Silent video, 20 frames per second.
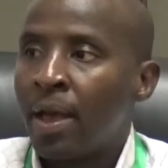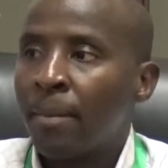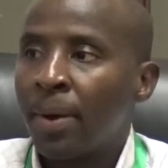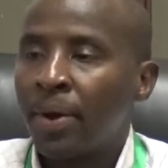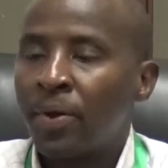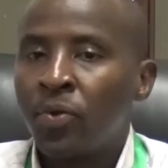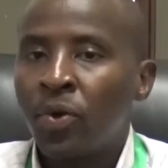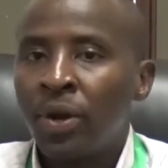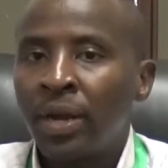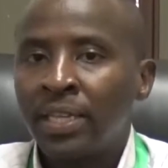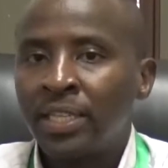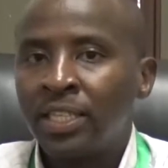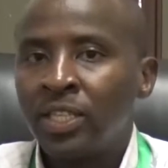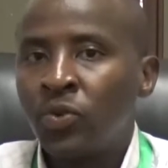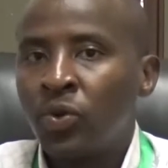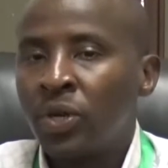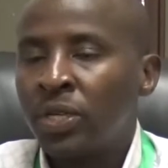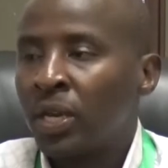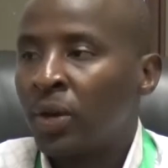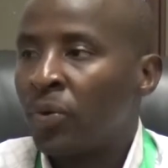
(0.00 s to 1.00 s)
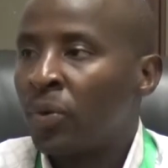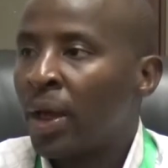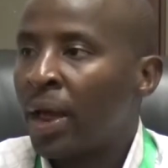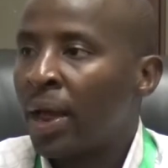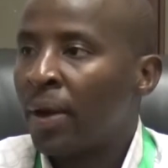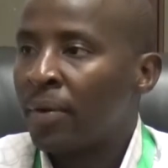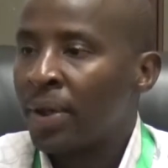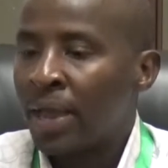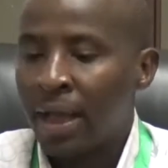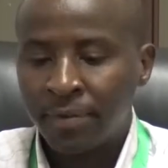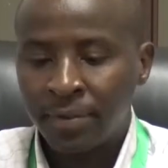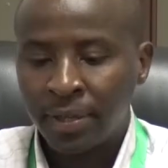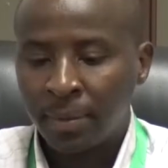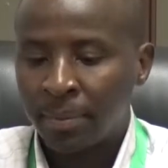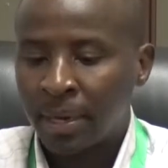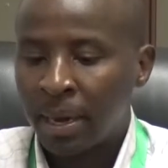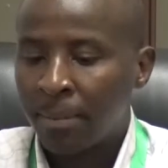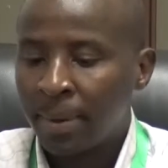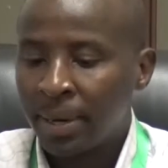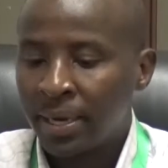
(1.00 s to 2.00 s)
But we want a situation where we have
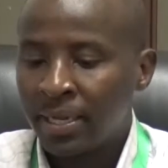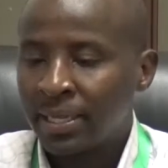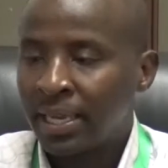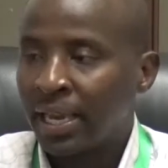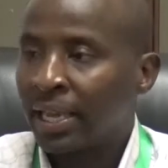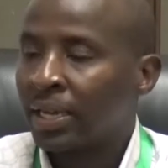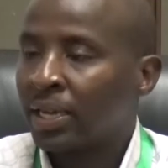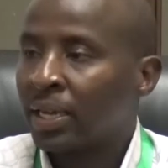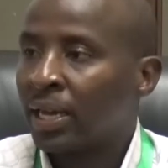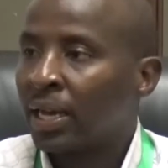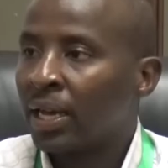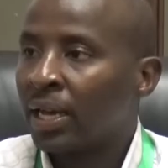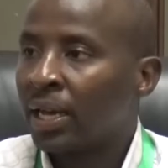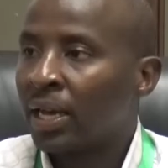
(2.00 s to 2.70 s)
some companies, like